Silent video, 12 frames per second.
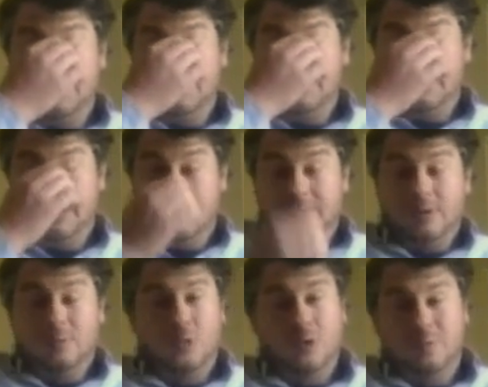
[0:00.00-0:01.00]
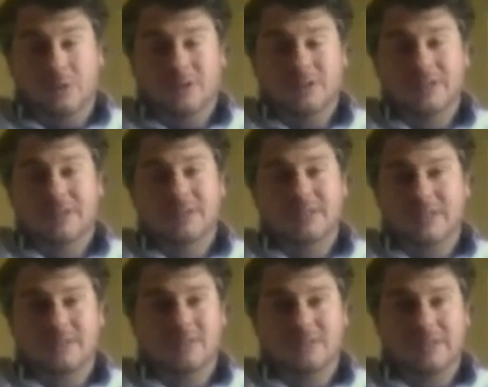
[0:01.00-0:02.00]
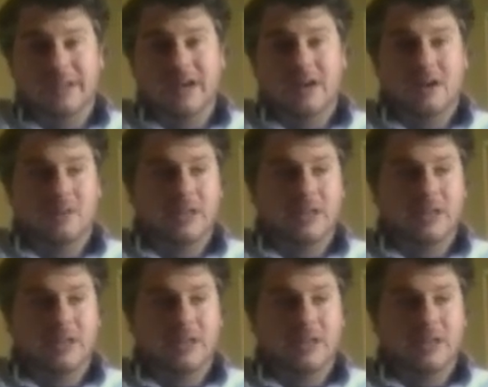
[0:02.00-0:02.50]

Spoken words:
to deliver more person-centered care.